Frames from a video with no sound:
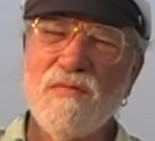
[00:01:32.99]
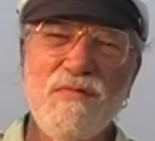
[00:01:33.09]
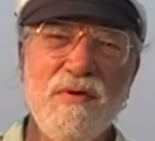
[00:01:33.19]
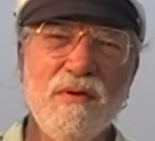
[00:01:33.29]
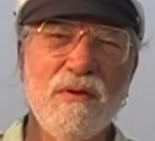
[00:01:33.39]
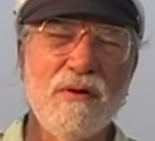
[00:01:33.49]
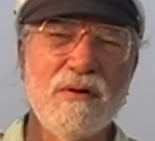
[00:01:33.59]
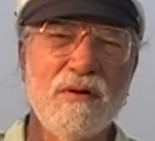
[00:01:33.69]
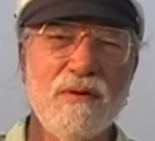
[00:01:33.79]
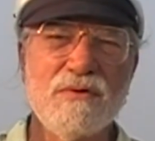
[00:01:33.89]
feel our
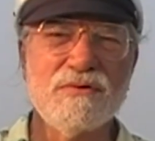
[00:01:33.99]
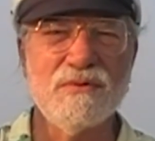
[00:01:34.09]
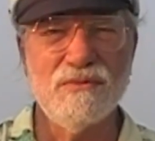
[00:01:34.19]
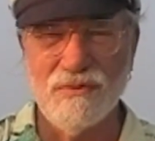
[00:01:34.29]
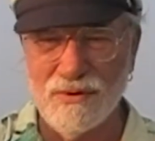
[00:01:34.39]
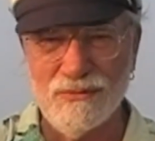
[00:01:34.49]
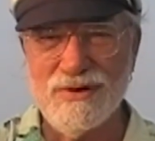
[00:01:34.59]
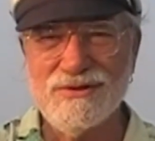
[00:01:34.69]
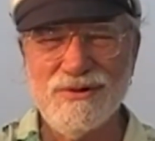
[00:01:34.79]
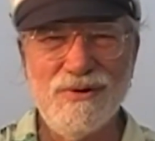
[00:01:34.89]
colors are
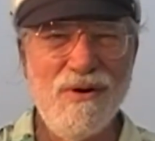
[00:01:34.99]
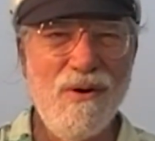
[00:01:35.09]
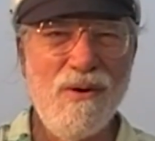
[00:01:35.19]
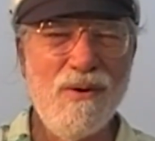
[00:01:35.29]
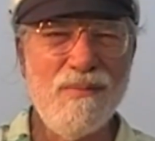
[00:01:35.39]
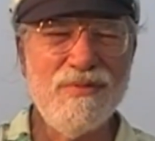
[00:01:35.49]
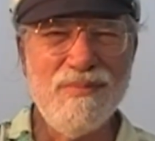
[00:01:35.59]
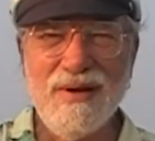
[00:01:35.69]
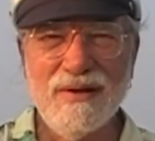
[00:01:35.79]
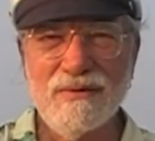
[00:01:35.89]
richer, the
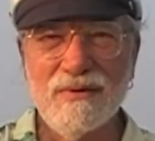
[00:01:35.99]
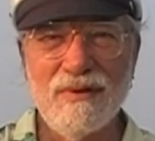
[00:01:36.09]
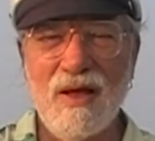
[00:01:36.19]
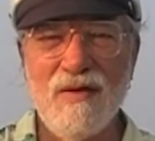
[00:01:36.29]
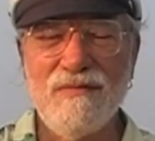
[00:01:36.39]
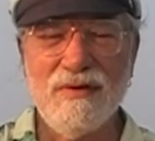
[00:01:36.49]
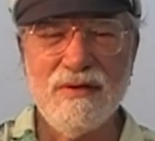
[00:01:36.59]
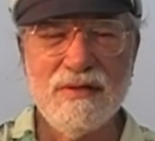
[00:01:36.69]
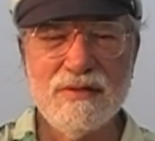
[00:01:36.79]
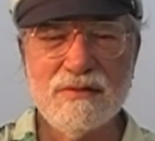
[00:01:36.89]
meaning in our life
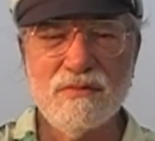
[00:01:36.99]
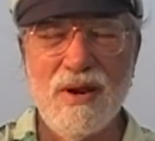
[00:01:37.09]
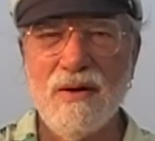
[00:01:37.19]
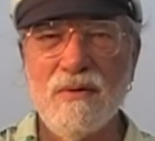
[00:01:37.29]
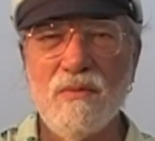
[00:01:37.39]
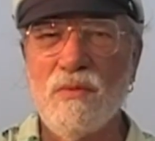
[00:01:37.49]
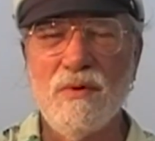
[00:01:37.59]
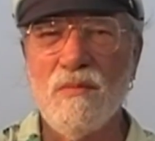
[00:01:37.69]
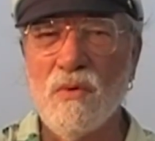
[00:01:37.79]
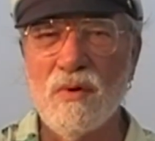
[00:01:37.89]
is greater,
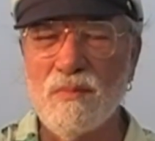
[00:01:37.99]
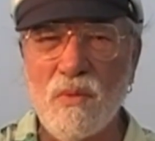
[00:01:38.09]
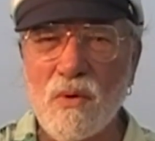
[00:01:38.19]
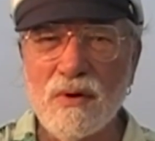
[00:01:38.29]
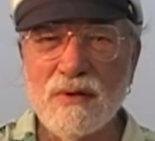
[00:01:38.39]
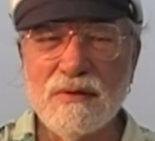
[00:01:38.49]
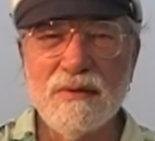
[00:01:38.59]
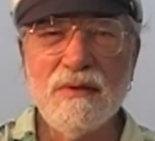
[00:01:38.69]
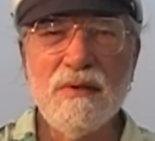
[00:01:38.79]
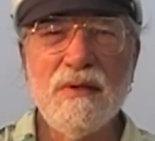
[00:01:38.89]
we're more important.
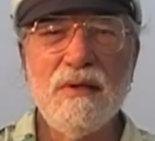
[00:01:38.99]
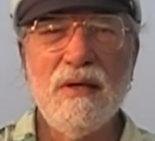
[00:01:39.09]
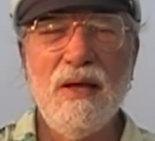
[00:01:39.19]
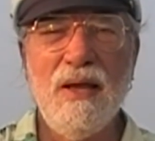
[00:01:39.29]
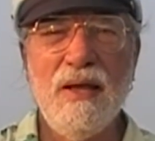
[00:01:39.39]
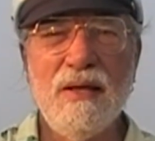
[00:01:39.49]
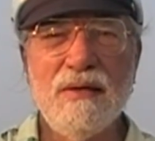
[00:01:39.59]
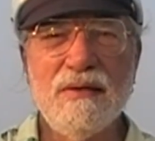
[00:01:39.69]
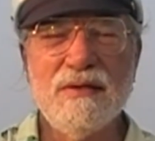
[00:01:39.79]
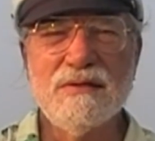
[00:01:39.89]

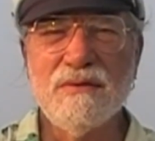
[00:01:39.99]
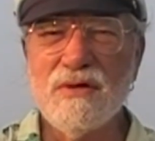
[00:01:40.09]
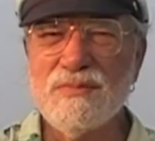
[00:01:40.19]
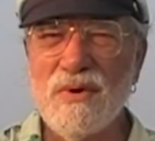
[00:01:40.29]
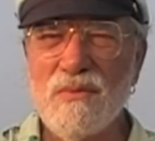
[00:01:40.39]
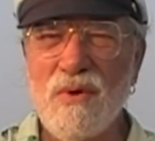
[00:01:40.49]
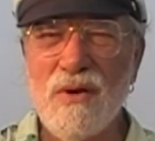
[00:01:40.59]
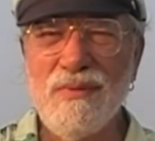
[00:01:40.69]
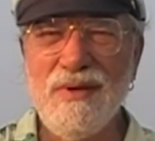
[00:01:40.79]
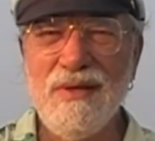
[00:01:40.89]
And it's in large part why
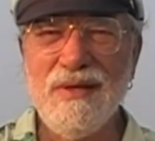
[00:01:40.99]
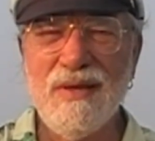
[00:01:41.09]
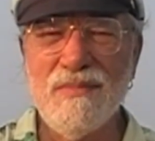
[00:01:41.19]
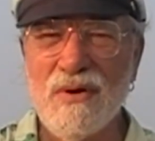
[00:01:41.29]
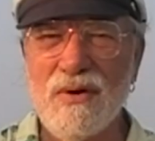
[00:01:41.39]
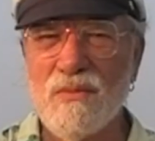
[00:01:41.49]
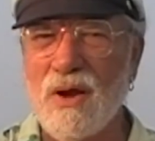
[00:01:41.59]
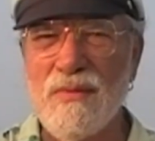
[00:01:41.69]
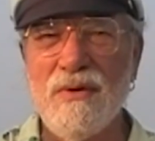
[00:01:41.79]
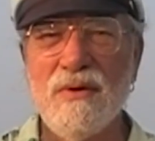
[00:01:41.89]
we get married,
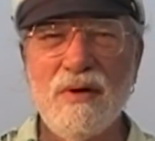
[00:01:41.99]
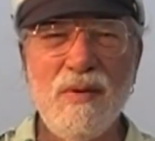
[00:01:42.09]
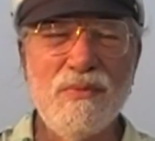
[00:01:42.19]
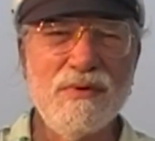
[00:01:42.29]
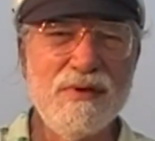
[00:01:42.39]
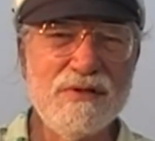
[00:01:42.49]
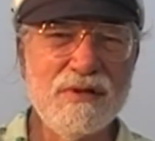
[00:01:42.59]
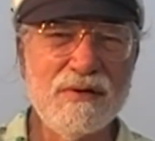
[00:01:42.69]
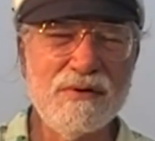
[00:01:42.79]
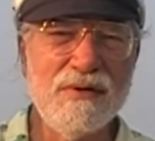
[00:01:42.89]
why we hook up with each
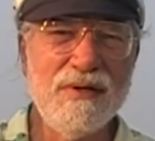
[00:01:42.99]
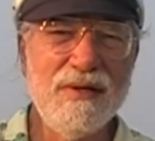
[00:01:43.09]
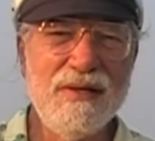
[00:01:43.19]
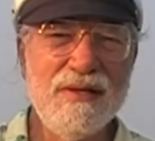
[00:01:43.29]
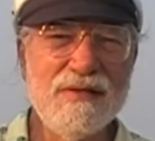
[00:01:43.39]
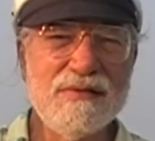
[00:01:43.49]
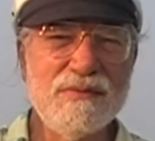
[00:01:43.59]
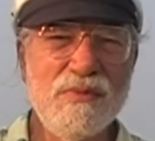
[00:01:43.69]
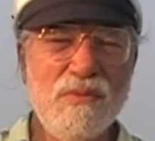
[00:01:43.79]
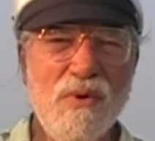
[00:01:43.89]
other, is
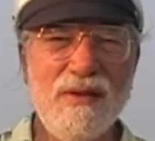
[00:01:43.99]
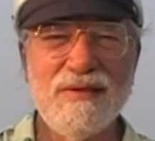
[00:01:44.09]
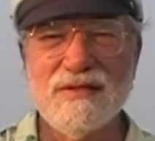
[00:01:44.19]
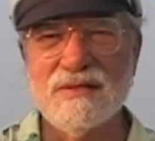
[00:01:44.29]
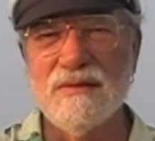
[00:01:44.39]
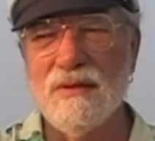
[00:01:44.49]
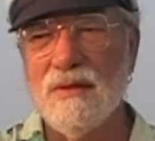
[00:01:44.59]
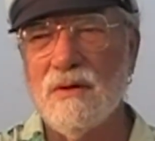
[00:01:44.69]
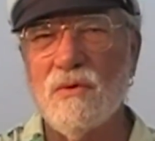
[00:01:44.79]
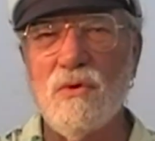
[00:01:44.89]
we want this
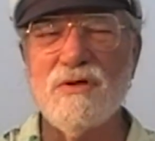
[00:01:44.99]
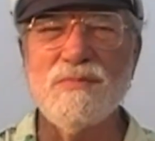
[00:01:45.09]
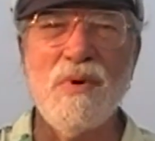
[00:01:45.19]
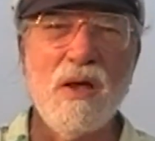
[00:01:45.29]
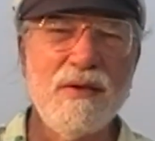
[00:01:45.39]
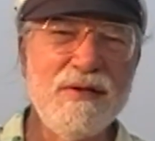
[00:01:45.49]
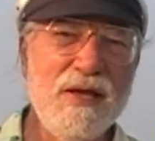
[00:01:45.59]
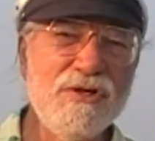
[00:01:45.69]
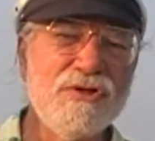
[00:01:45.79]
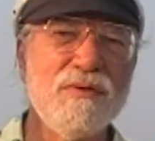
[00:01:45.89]

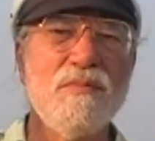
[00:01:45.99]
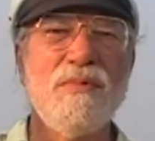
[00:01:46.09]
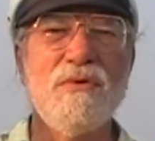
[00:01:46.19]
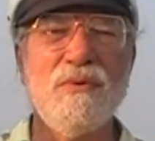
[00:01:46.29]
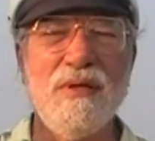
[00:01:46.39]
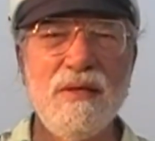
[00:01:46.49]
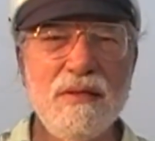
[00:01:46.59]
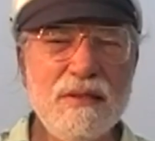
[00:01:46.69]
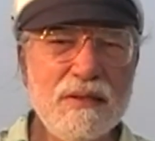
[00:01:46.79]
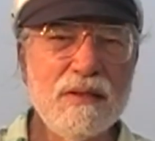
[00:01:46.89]
cross-pollination
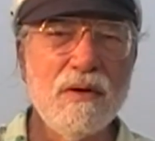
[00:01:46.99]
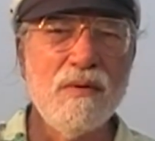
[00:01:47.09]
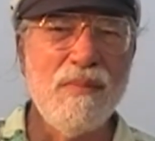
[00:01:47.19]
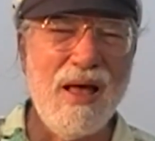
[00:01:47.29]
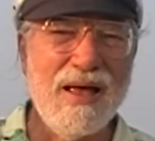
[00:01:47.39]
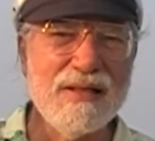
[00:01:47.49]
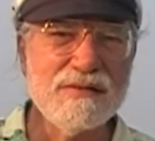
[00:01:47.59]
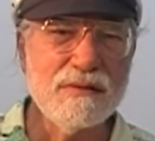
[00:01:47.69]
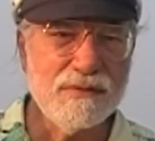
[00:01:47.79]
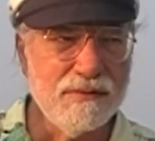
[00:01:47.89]
between our
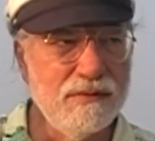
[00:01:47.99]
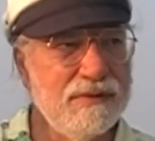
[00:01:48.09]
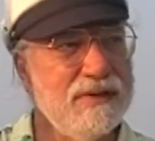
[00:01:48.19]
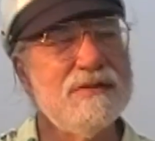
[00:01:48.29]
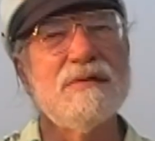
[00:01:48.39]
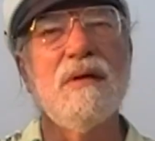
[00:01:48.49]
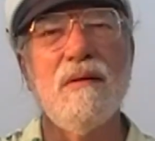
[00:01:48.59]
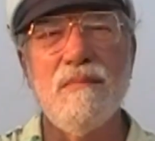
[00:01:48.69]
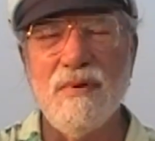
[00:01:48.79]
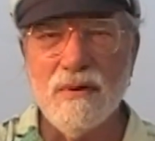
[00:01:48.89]
minds through this
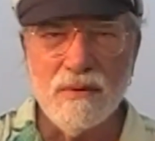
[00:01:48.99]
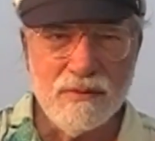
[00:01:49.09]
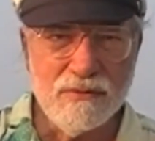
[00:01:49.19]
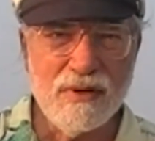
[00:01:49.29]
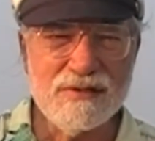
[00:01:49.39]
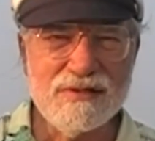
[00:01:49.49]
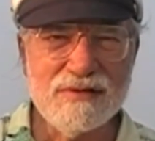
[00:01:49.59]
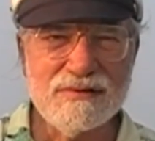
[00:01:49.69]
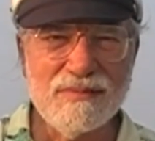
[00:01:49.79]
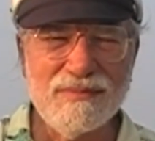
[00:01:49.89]
mirror neuron
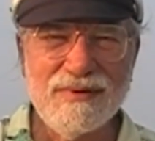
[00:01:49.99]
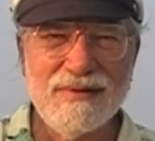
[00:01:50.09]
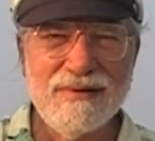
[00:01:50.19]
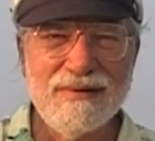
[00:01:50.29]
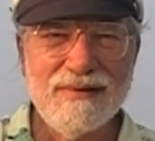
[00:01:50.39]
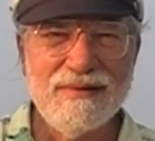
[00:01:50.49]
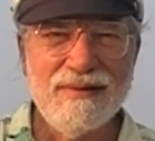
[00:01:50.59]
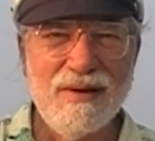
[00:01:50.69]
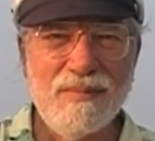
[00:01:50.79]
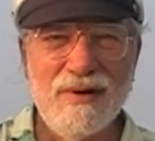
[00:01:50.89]
system.
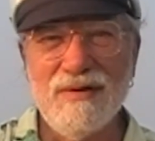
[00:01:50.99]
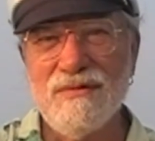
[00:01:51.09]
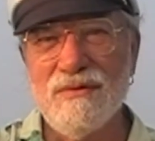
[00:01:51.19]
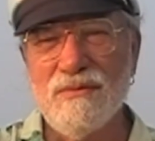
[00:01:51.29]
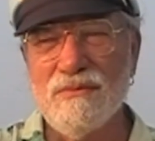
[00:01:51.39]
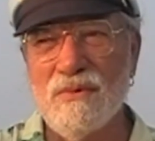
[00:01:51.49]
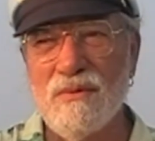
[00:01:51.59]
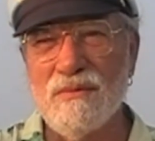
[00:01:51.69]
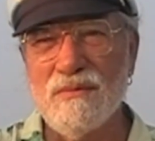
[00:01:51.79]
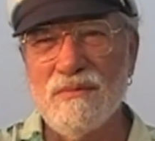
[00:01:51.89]
Now, many of
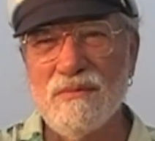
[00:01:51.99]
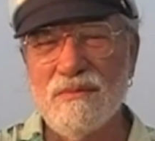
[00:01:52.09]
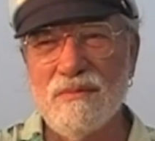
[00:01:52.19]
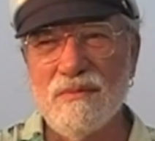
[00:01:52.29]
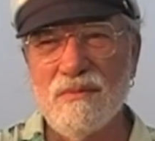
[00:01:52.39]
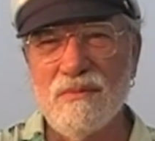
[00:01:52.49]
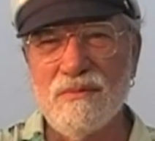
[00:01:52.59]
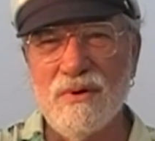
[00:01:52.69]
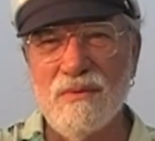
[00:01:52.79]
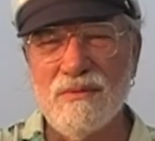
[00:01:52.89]
you
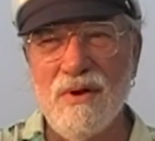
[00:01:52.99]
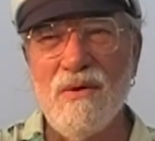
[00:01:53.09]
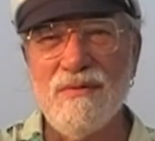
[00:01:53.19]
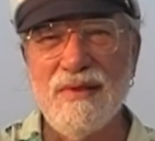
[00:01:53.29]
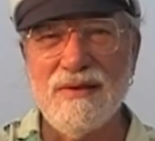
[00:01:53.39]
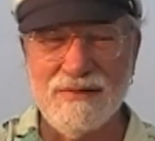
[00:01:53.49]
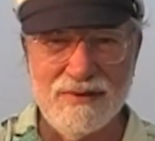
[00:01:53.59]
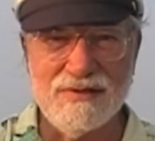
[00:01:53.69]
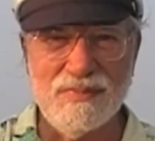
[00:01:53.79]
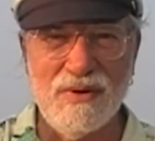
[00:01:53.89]
don't know
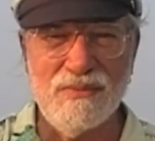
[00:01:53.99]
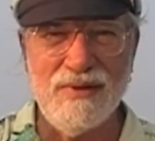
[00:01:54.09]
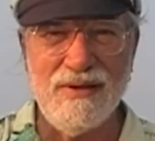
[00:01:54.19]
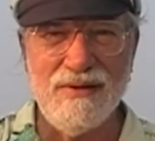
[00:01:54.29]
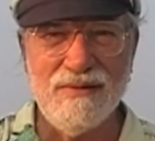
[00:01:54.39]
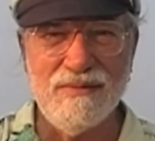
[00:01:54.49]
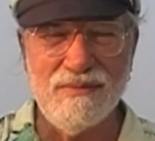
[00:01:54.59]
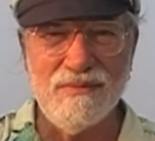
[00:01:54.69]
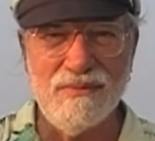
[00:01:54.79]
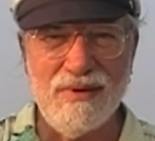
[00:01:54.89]
this, but we
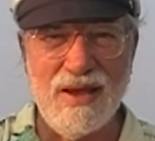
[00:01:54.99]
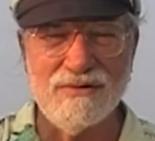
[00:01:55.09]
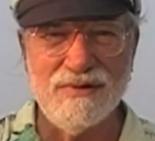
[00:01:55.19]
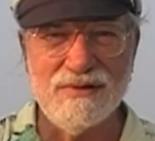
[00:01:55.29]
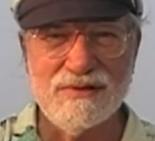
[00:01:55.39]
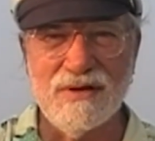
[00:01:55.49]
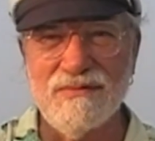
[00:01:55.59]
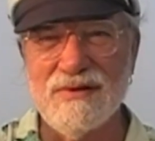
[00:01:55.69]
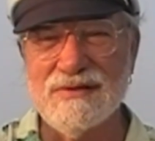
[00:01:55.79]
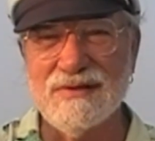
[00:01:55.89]
actually
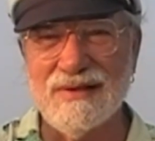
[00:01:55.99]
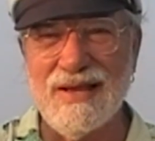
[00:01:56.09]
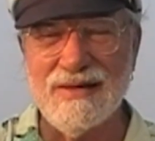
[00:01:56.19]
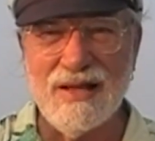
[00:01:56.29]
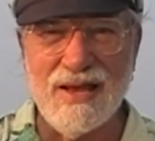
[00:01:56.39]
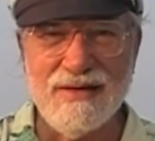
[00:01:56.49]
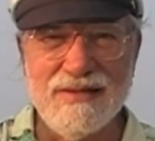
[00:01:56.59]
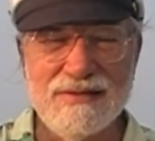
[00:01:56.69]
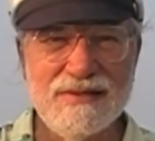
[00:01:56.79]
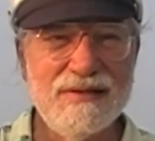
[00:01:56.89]
discovered this in the late
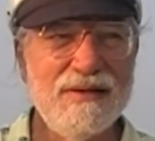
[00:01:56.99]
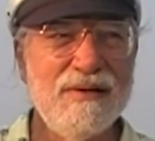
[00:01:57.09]
90s